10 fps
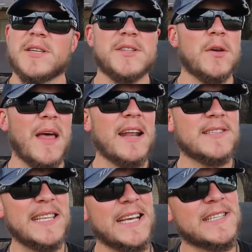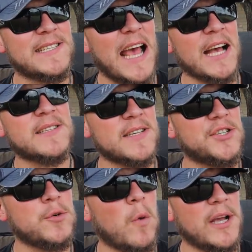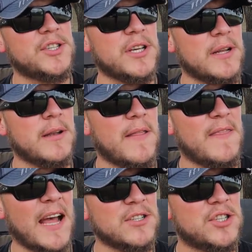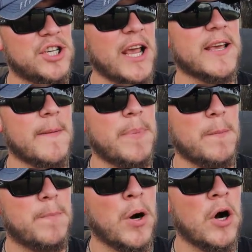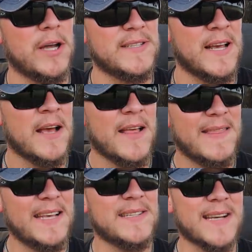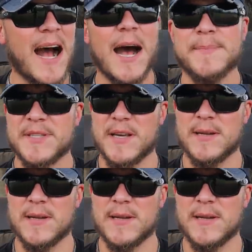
See, so that is the exact situation that Jacob put these cops